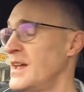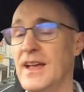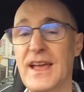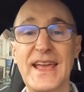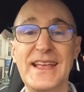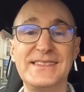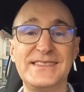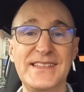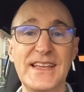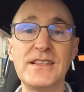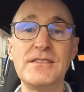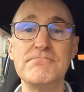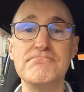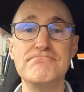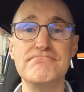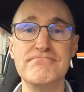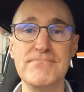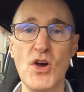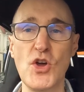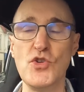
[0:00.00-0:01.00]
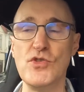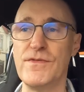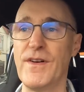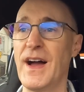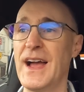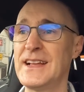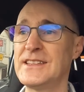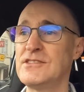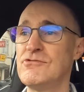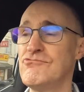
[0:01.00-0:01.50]
It didn't move.
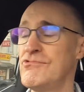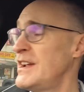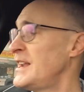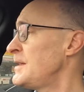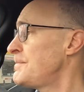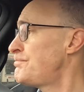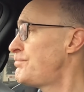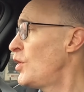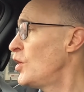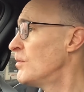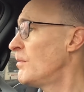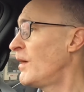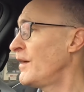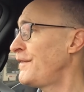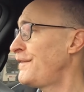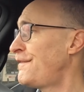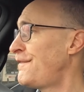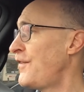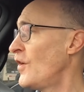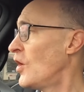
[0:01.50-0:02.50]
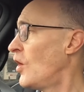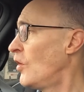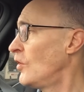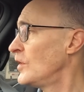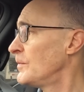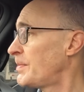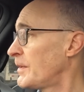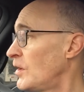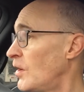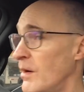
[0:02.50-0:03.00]
I had to really put my foot on
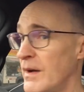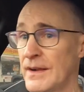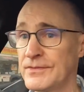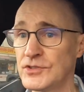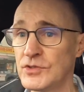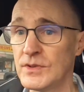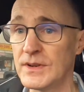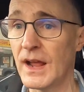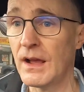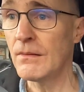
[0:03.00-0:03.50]
the... I'm going to have to do it.